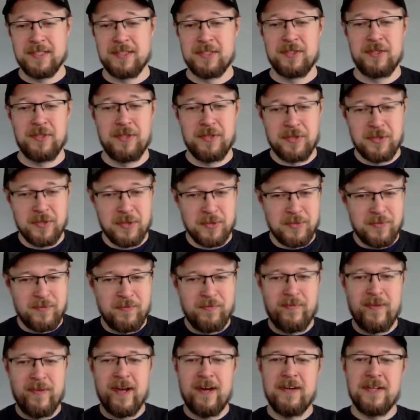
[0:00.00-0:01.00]
And so you go
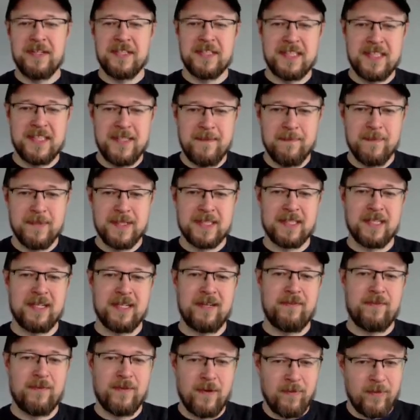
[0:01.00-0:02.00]
very
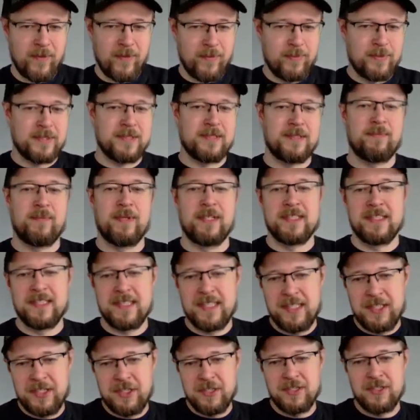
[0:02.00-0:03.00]
seamlessly from the
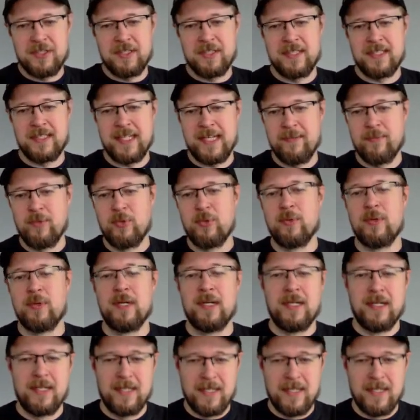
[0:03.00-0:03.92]
presentation to the demo